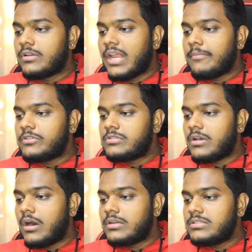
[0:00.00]
The name of this
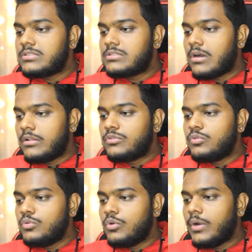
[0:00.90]
artist is called
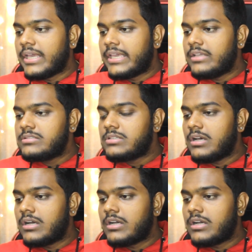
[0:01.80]
Tu Do, I guess.